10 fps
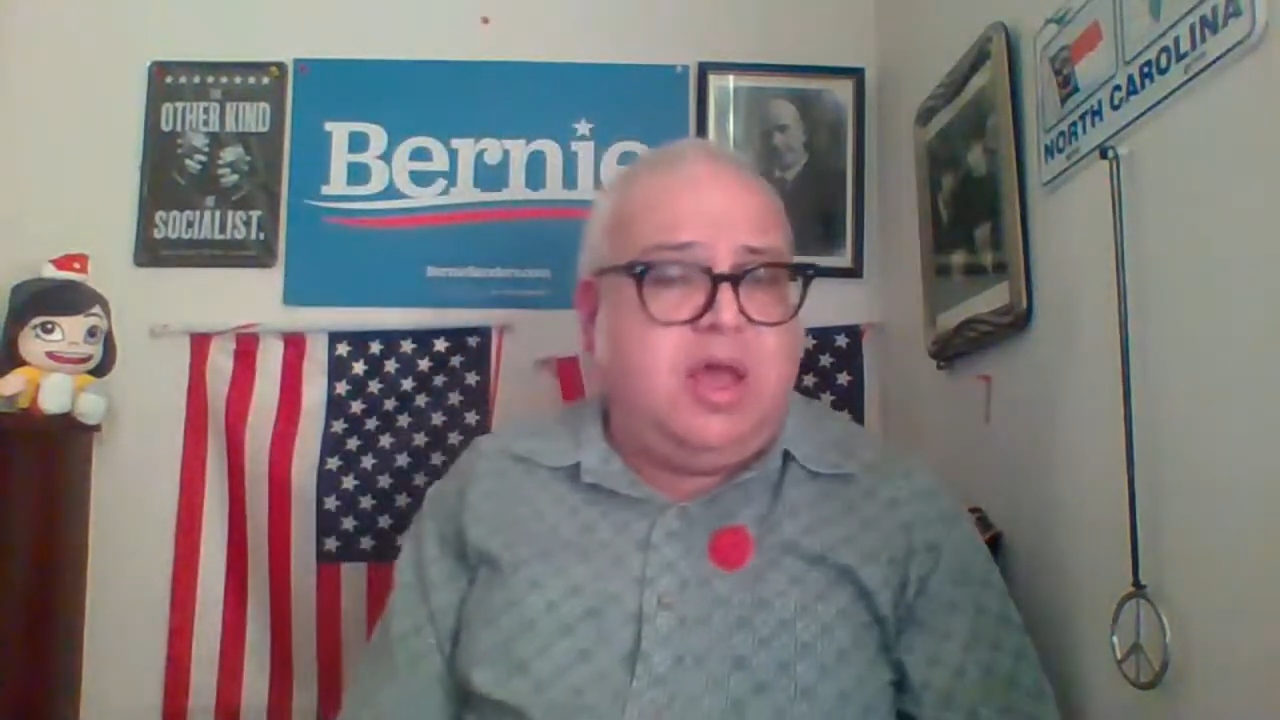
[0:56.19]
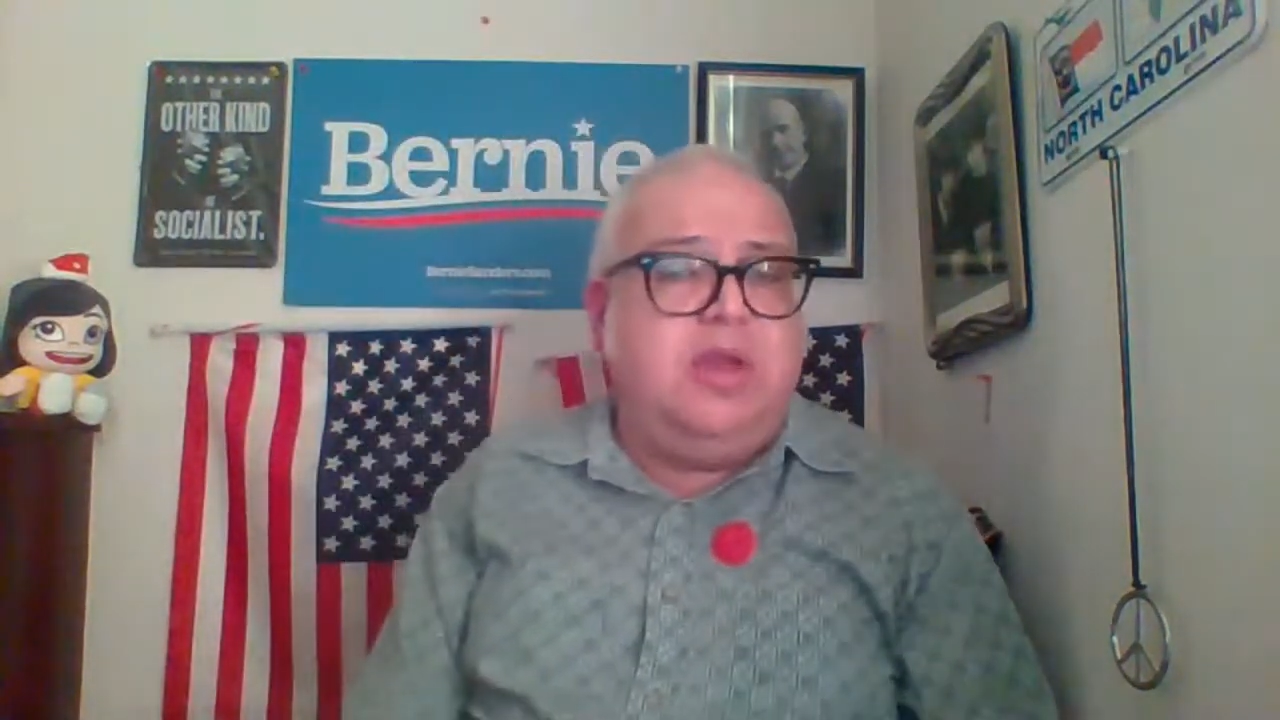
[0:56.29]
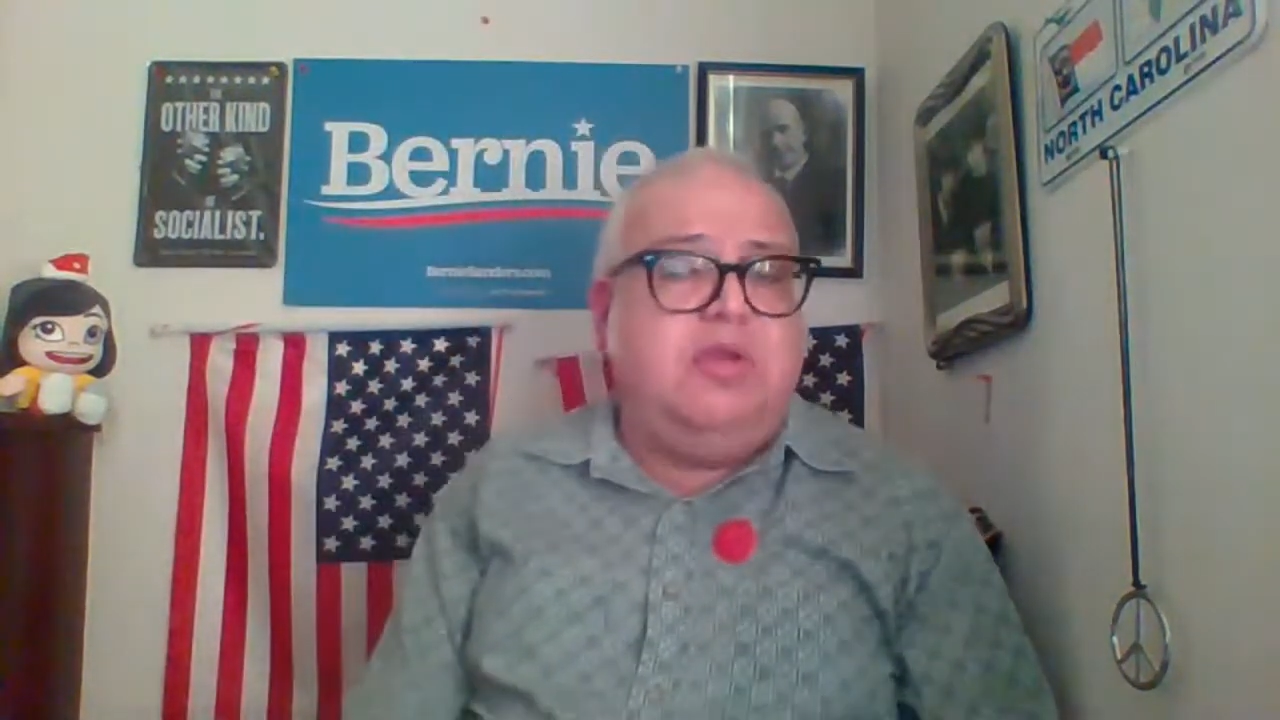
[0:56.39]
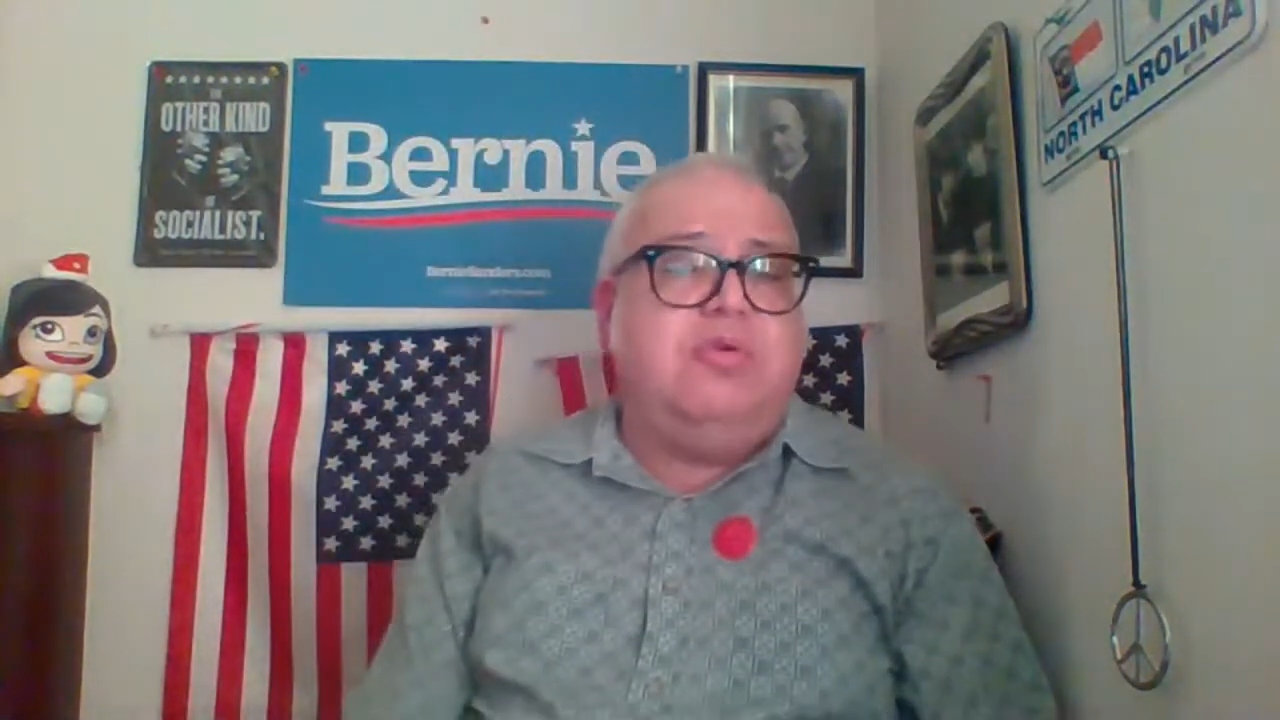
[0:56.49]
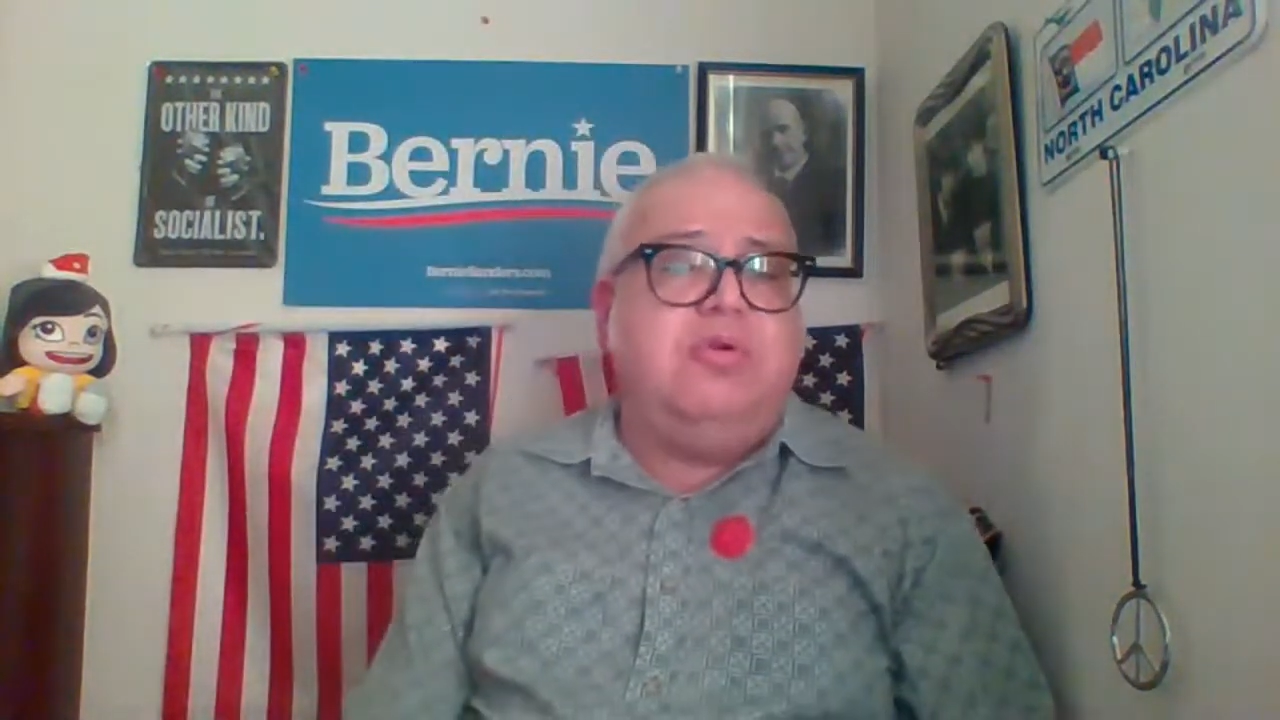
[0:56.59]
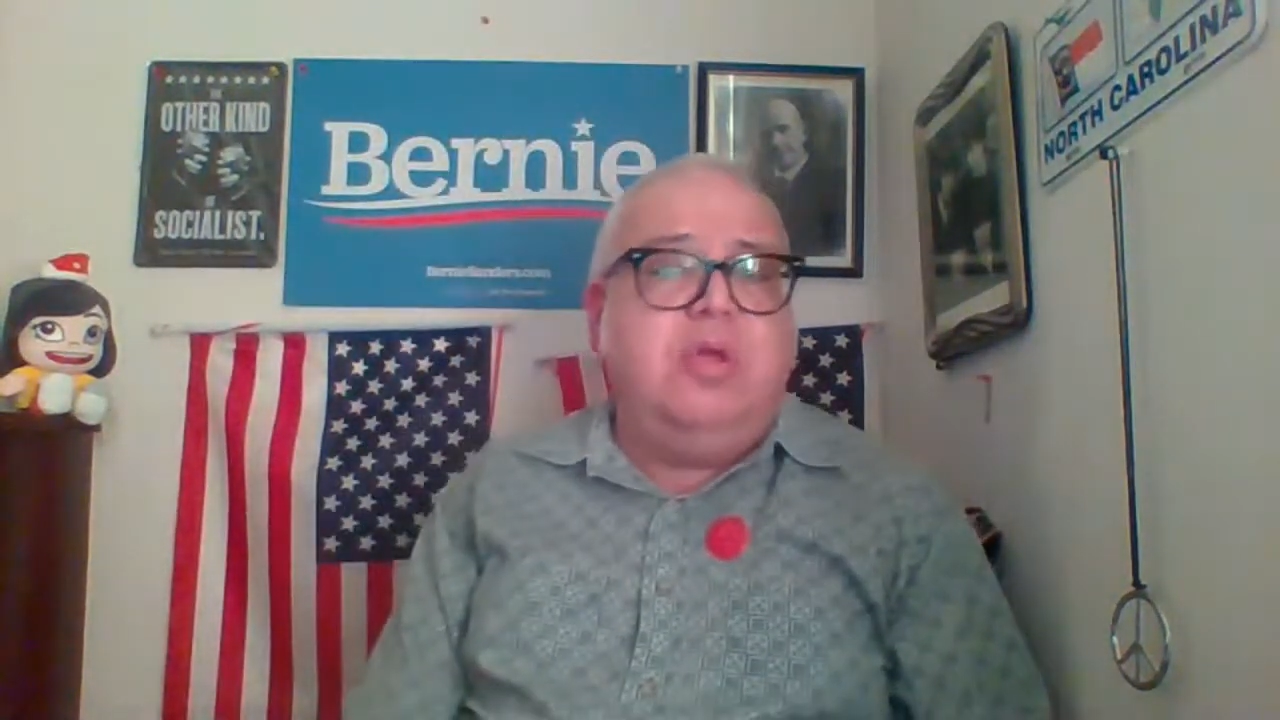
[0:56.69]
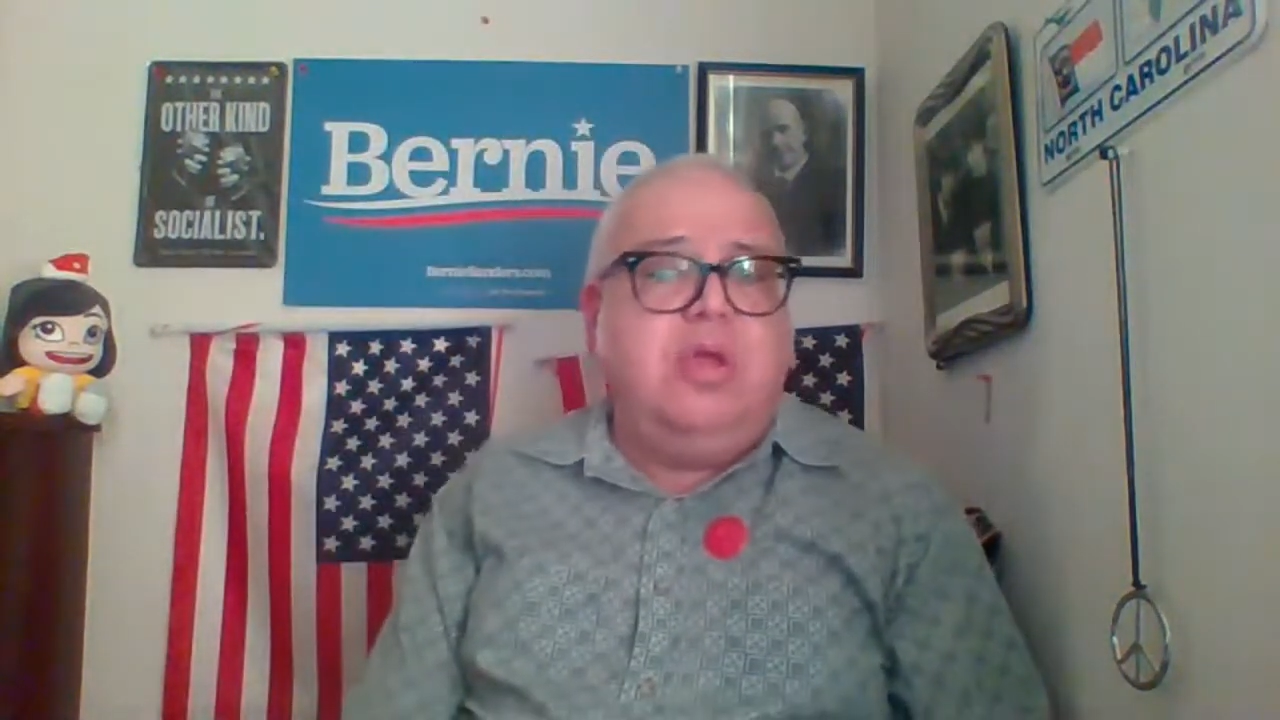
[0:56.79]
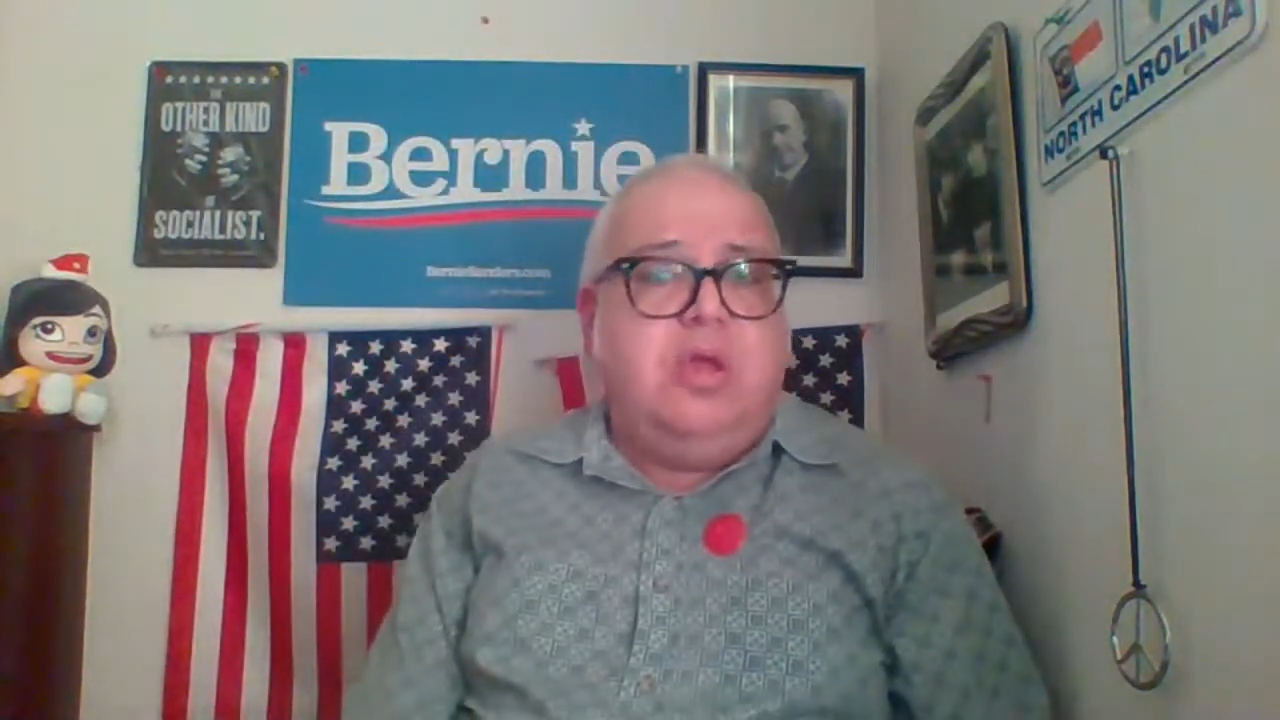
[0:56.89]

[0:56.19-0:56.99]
under